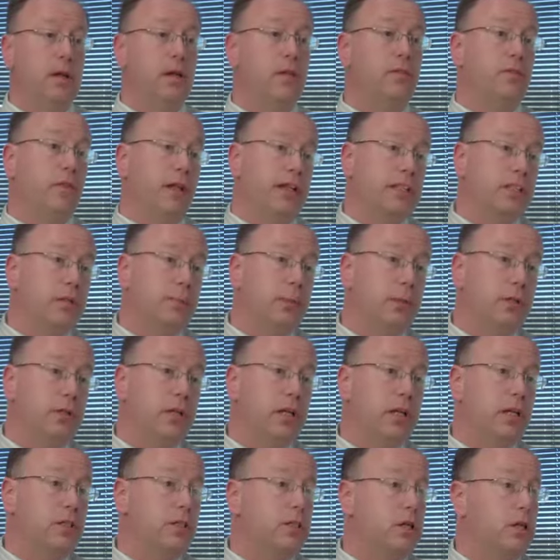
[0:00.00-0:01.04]

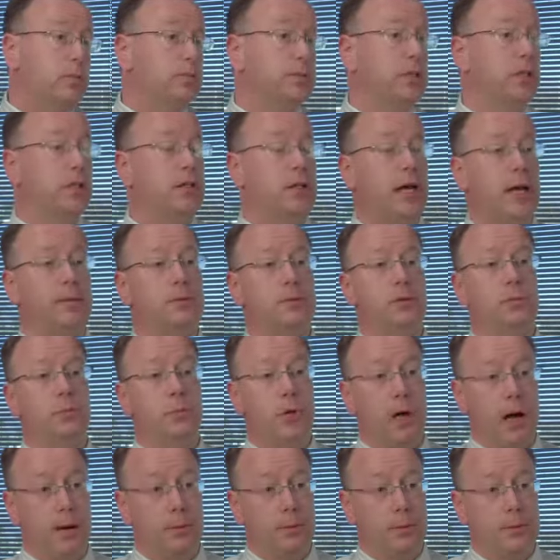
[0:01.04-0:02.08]
Flexibility in terms of the types of
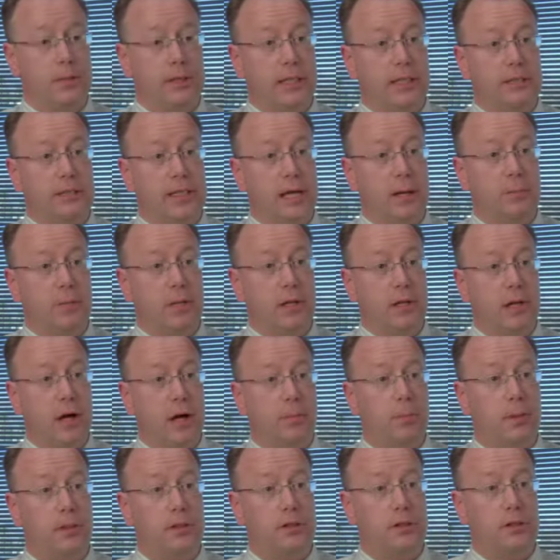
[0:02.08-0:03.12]
problems ASAP can
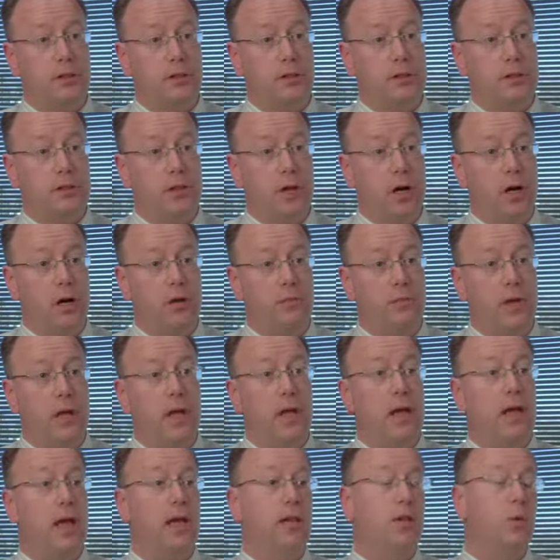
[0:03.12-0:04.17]
help engineers solve
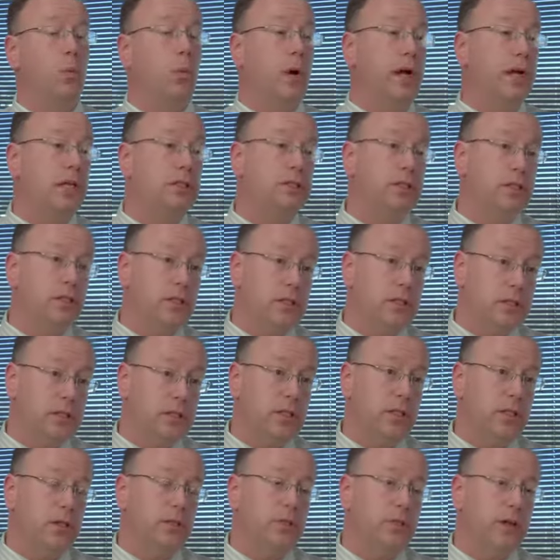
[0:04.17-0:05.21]
and the way engineers
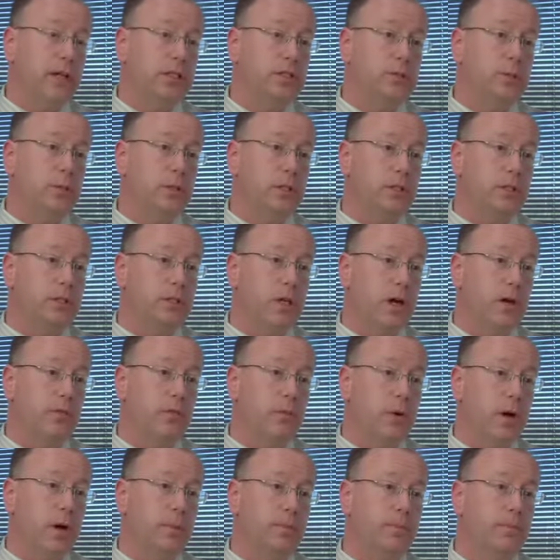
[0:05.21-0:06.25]
interface with the
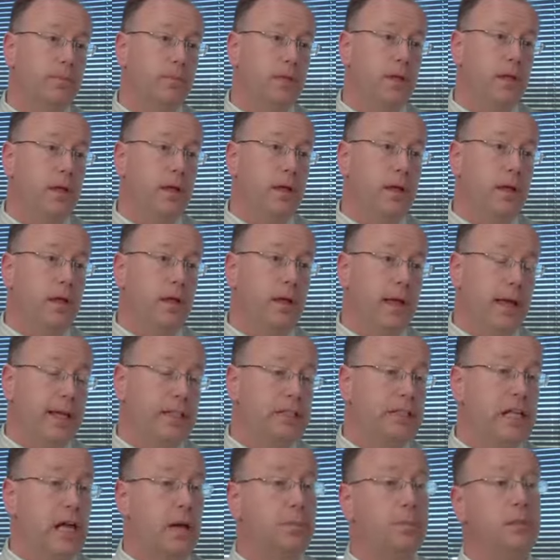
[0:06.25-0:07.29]
software.
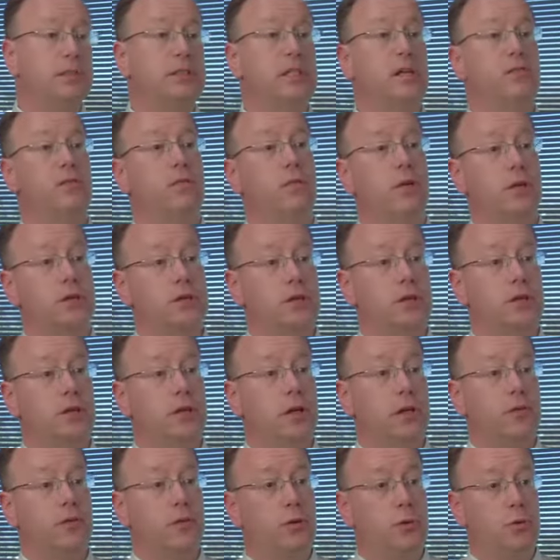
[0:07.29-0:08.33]
ASAP is a versatile
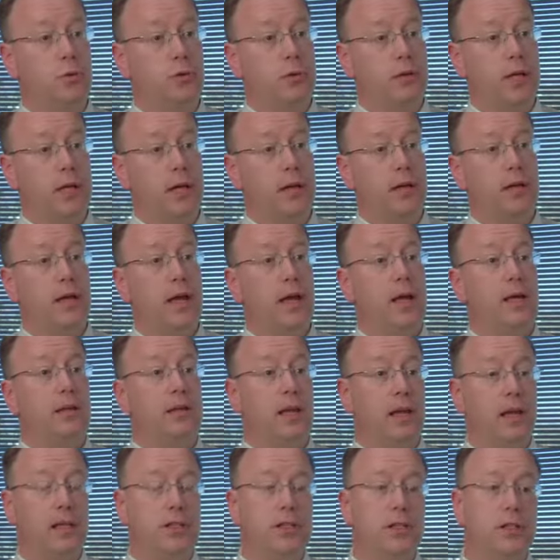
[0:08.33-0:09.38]
enough toolkit
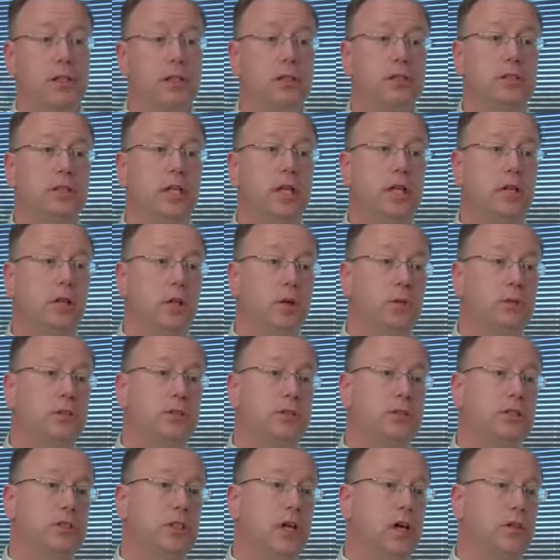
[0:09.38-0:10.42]
that engineers can use
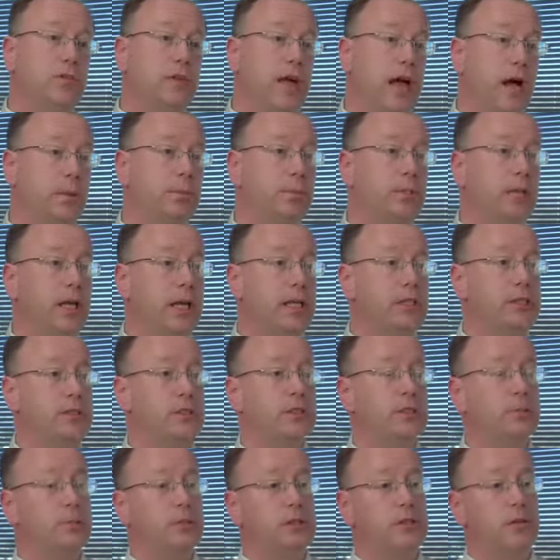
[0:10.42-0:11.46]
to solve
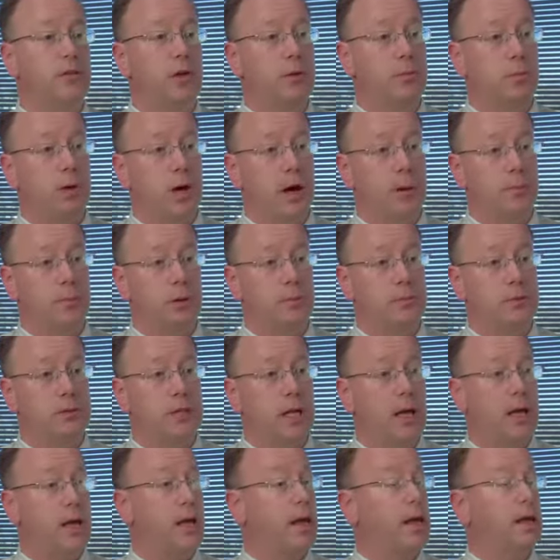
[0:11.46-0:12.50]
application-specific problems
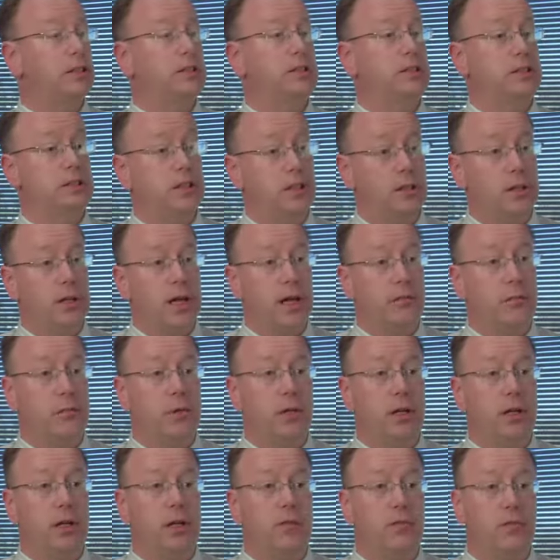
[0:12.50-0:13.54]
and still have
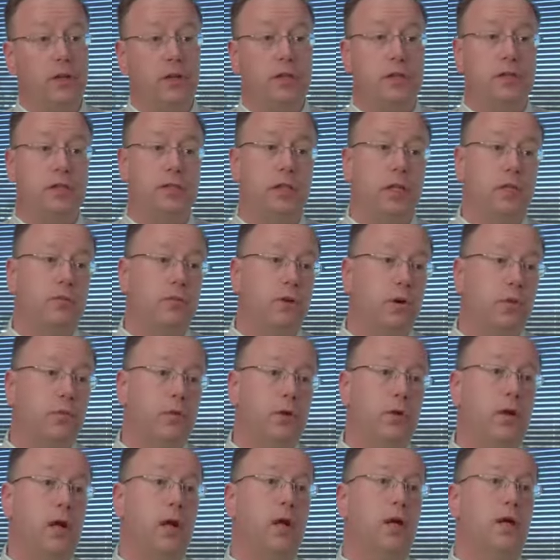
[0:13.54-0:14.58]
plenty of features left
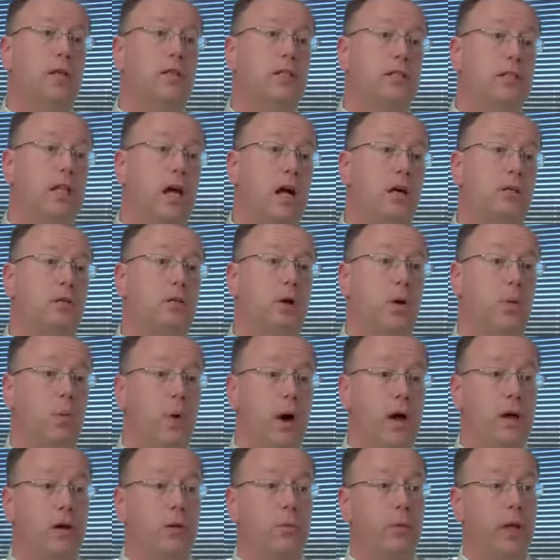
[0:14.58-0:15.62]
over to tackle a
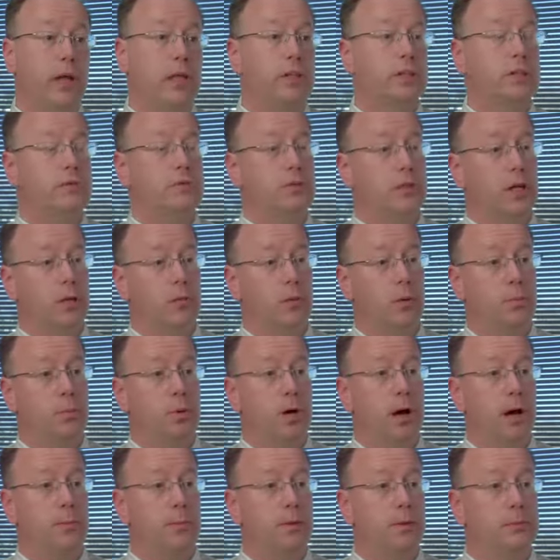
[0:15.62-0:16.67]
wider range of general
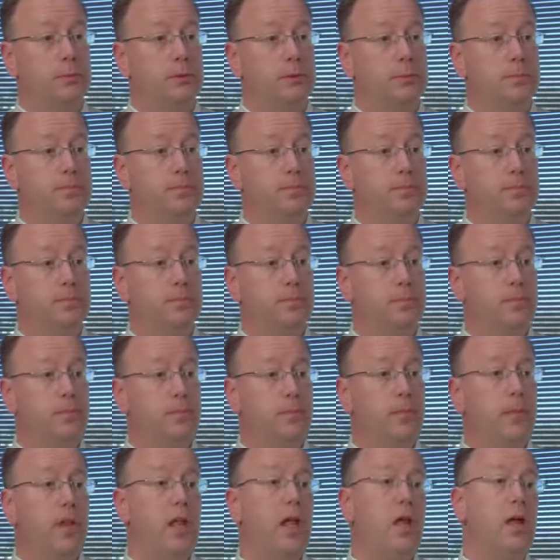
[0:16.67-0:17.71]
problems.
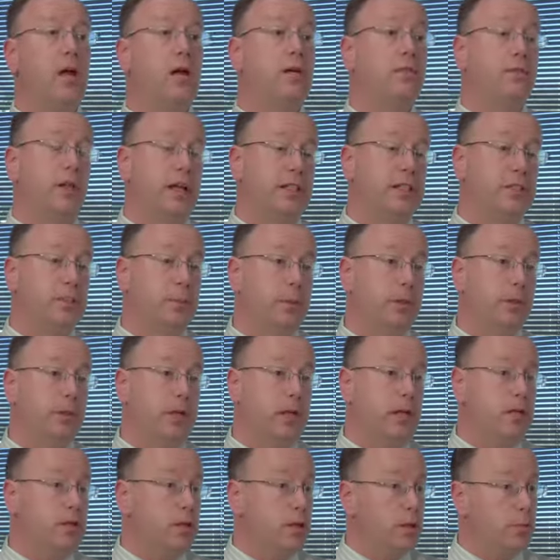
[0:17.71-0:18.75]

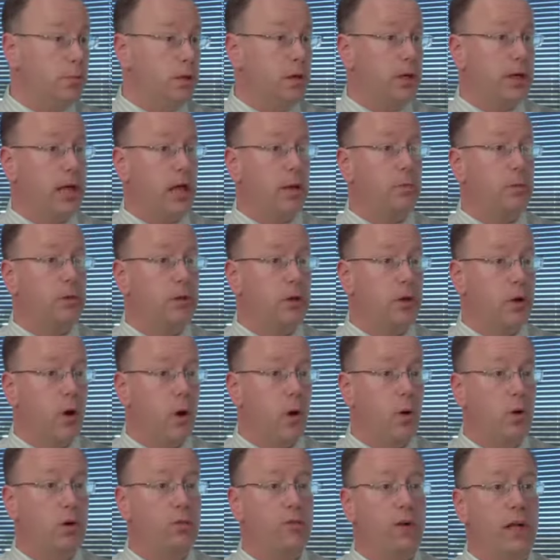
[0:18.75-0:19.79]
Flexibility to communicate with the
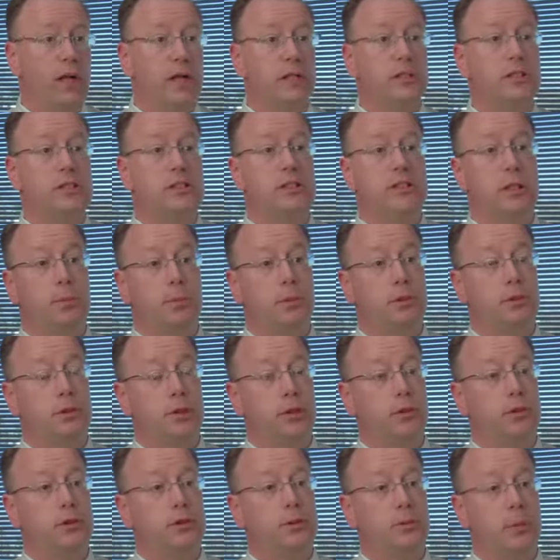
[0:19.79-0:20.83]
code via its
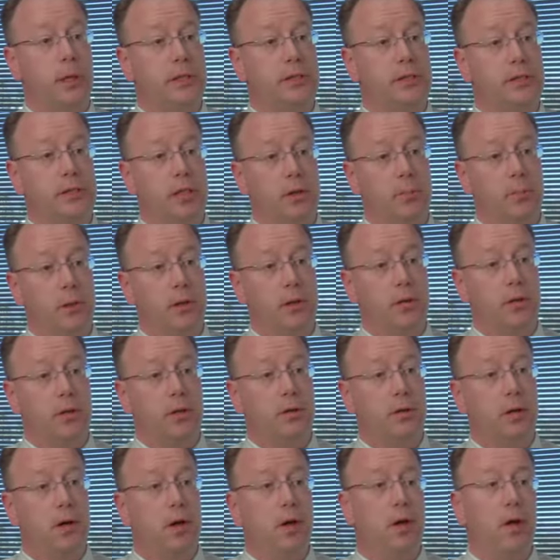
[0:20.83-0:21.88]
simple-to-use spreadsheet builder
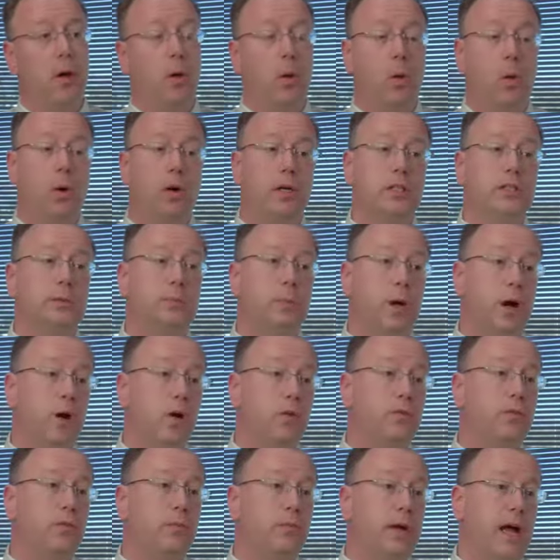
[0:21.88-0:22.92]
or its
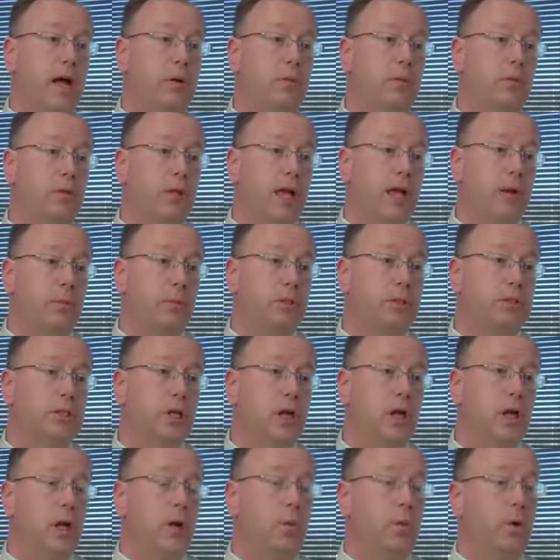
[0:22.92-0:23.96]
powerful macro language,
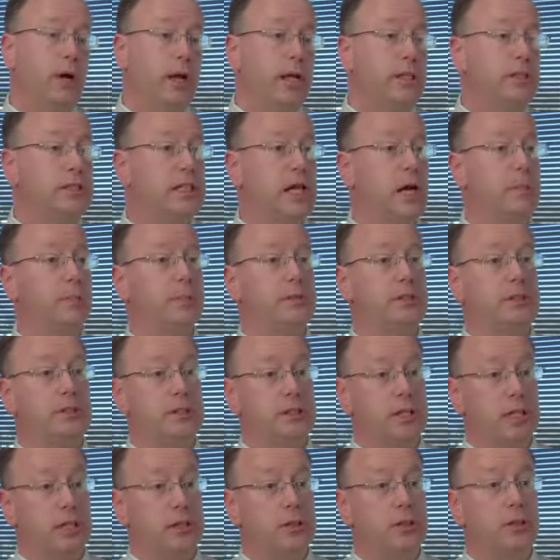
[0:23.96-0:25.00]
where ASAP is
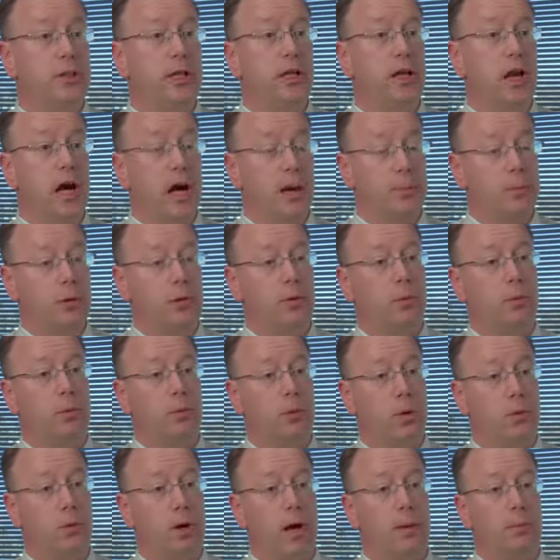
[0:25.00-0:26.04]
essentially an optical
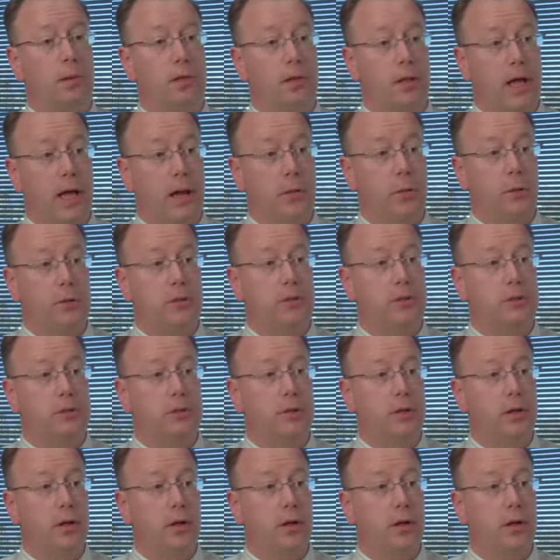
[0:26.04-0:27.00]
programming language.